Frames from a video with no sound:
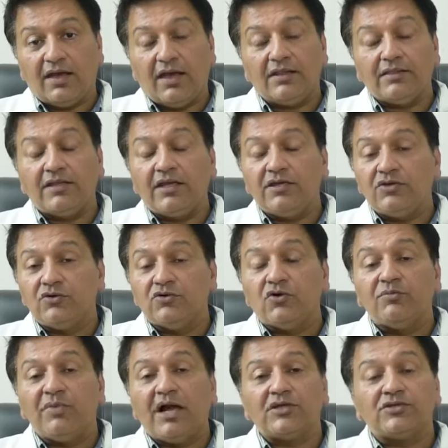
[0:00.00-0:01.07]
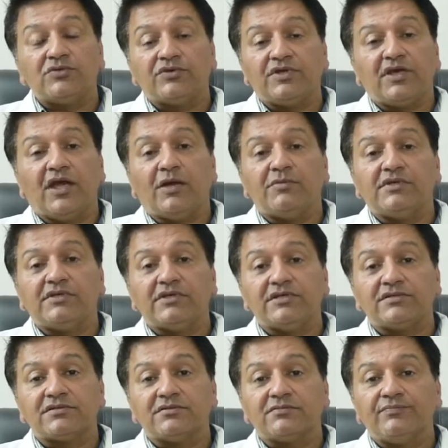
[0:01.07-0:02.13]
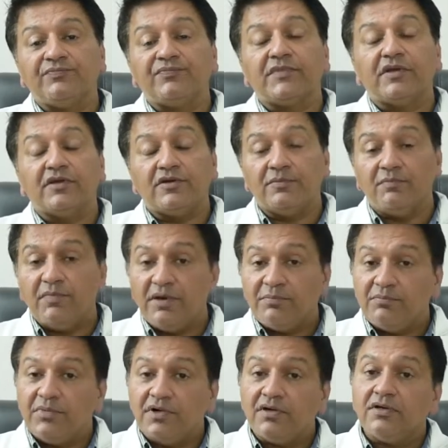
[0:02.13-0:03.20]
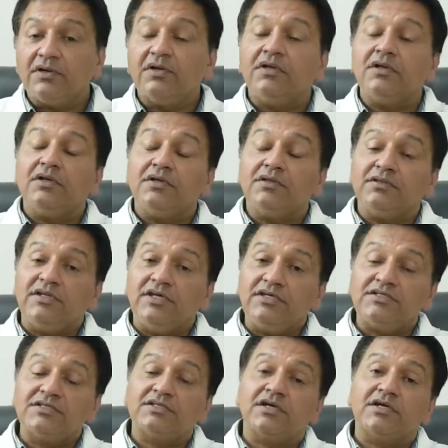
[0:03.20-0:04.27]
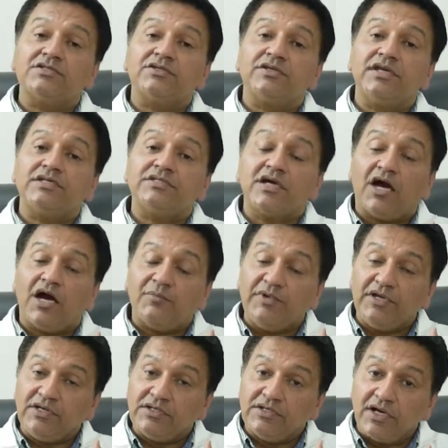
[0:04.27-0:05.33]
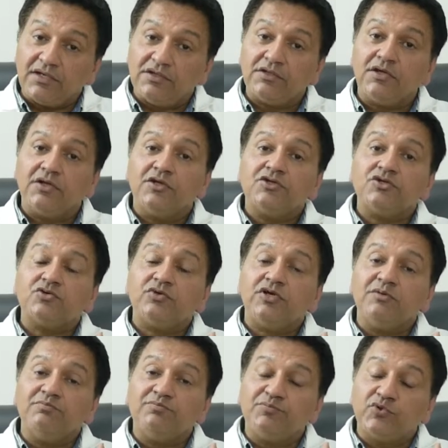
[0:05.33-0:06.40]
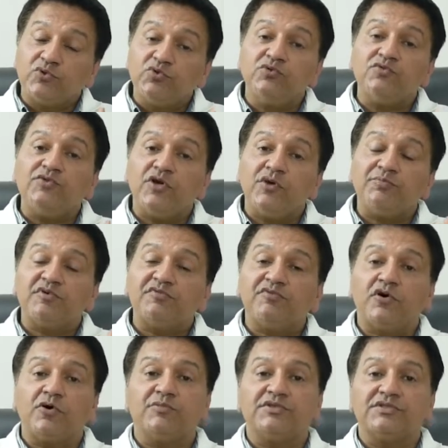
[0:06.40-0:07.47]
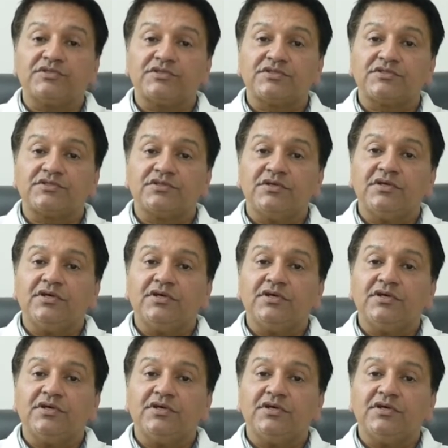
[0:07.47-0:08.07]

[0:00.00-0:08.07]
and then you go back to rehabilitation. Remember, these surgeries are being done to improve your performance.